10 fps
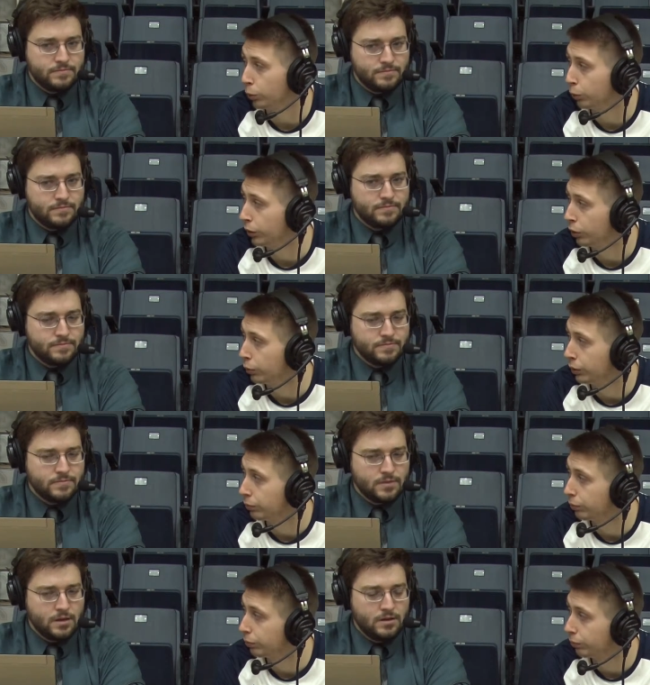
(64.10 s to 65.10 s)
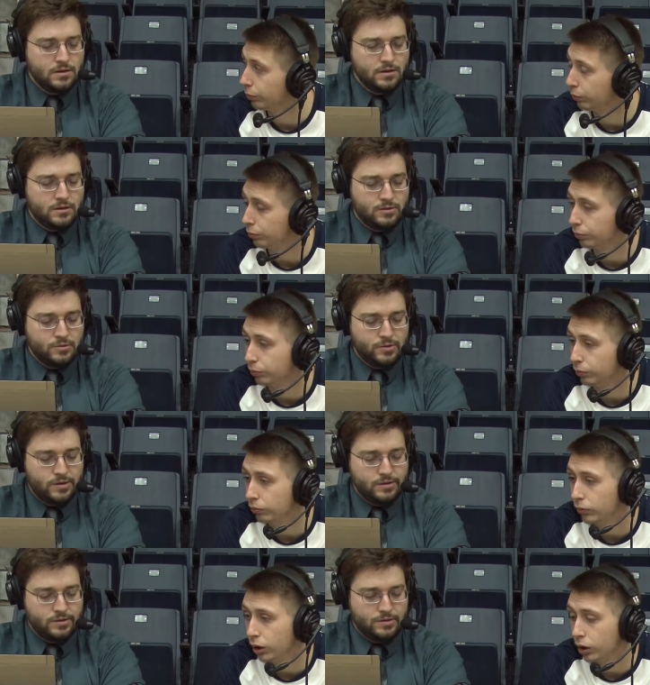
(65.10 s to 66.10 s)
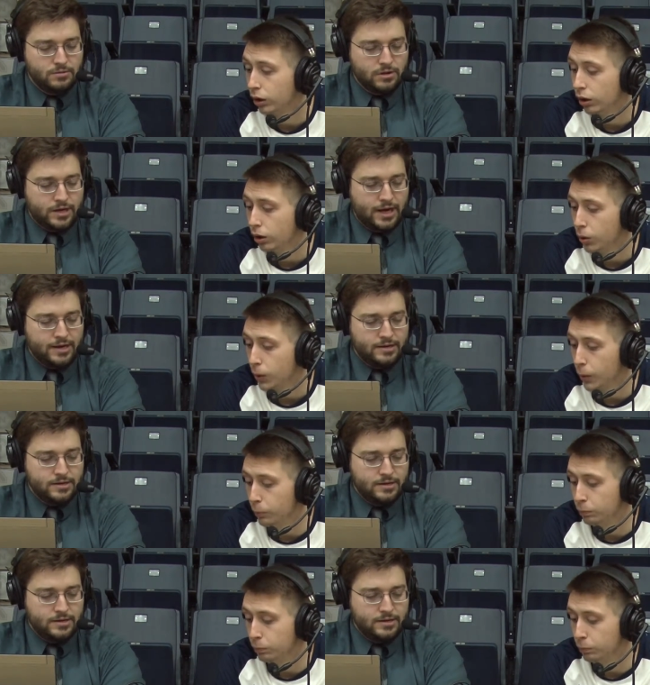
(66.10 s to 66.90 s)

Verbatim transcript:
Speaker 1: where we need to be.
Speaker 2: You uh, you look at it.